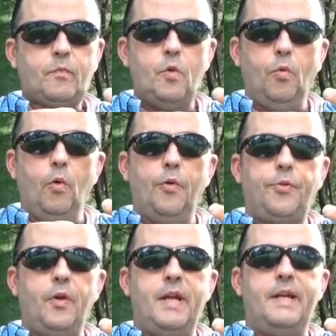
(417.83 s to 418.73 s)
Rule
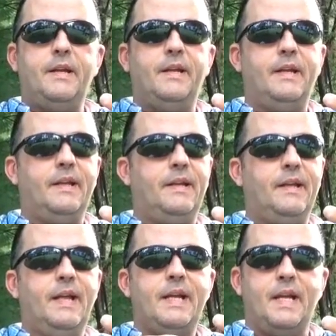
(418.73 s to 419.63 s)
3,
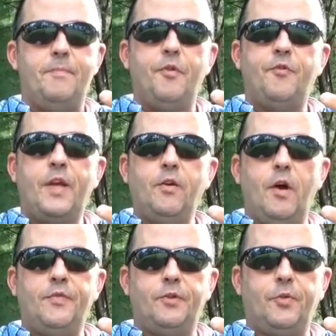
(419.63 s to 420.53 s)
keep your finger
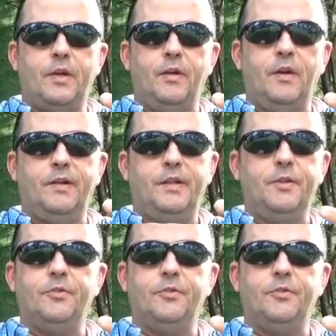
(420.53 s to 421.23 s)
off the trigger until your